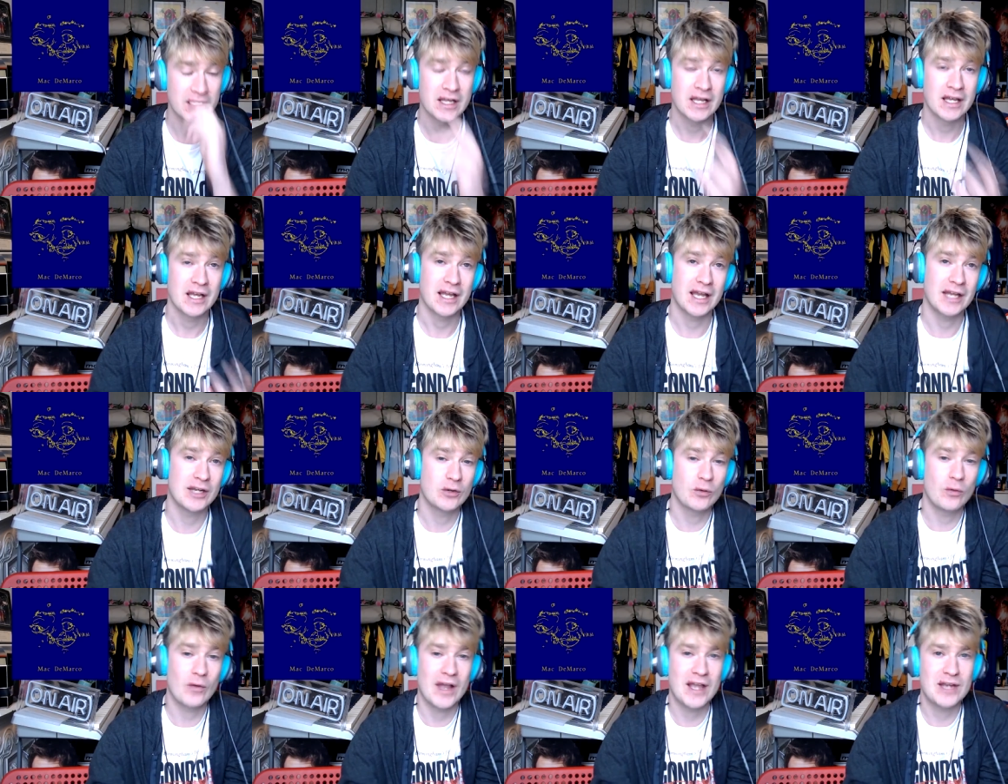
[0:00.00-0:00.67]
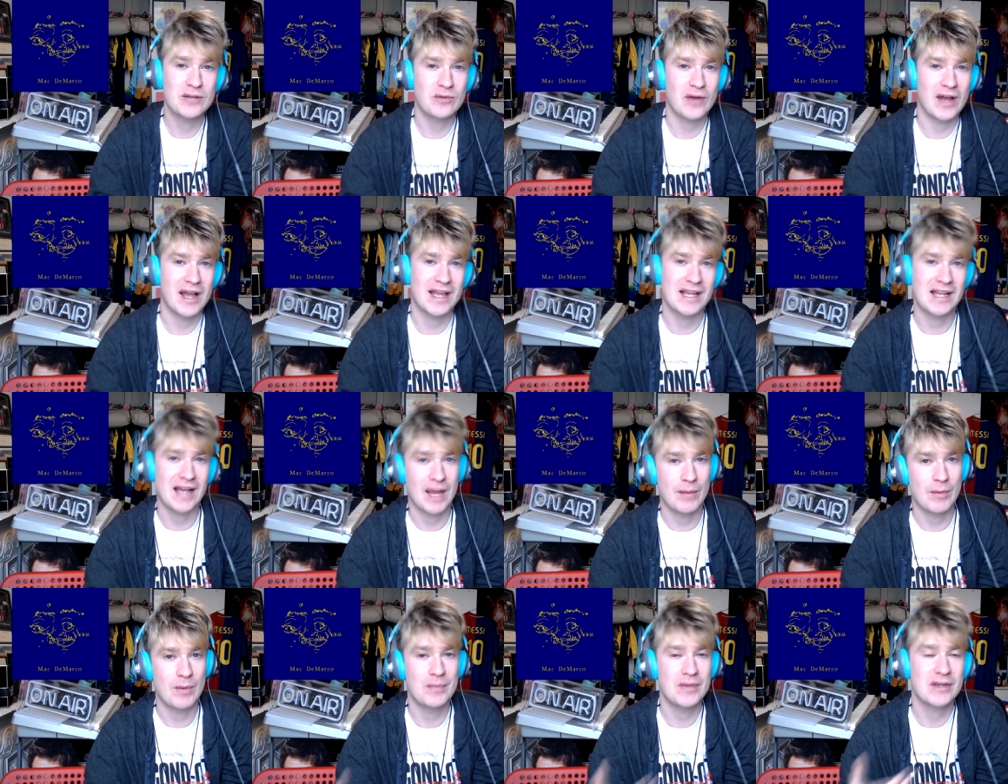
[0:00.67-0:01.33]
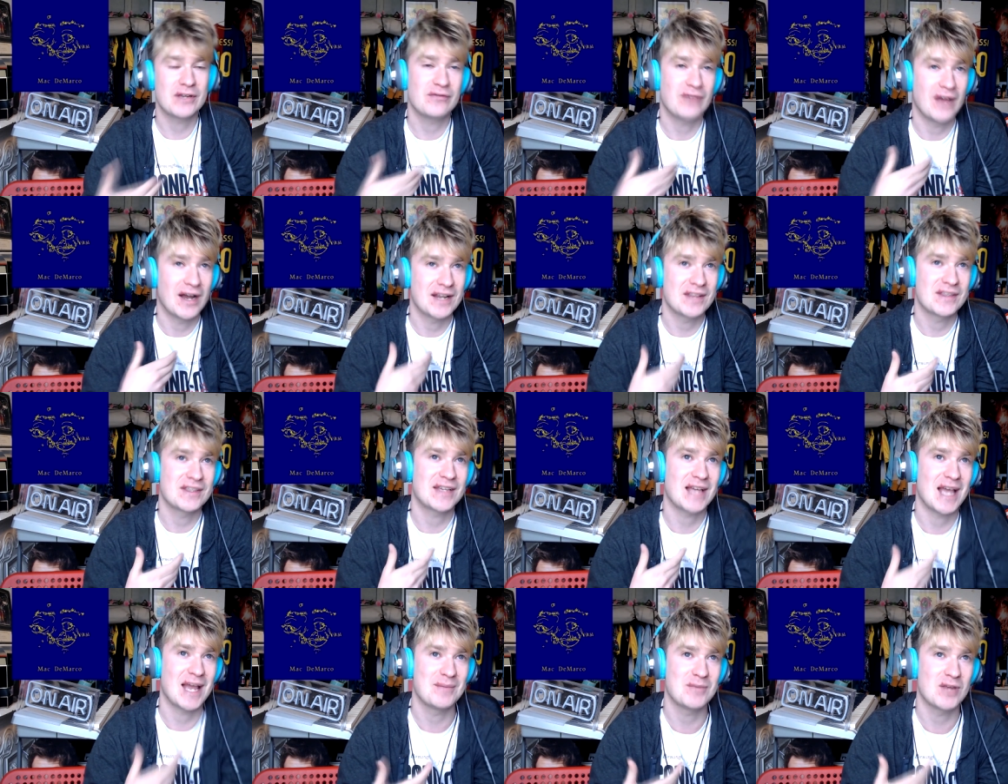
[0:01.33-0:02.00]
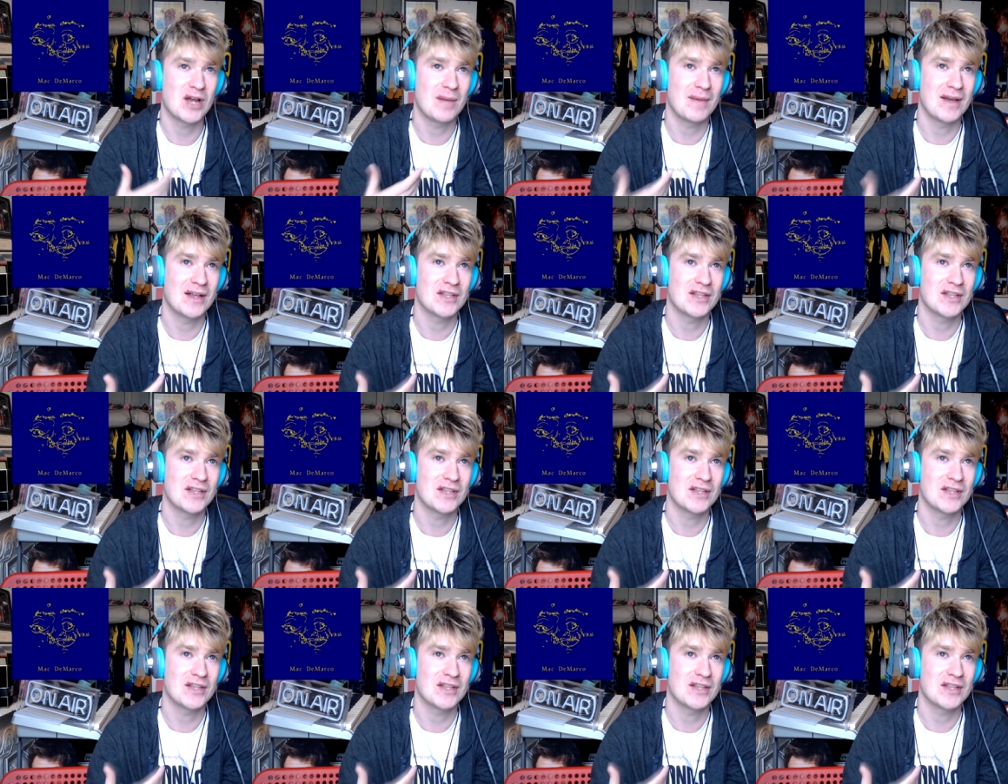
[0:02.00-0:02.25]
In a weird way, I'm a big fan of the game No Man's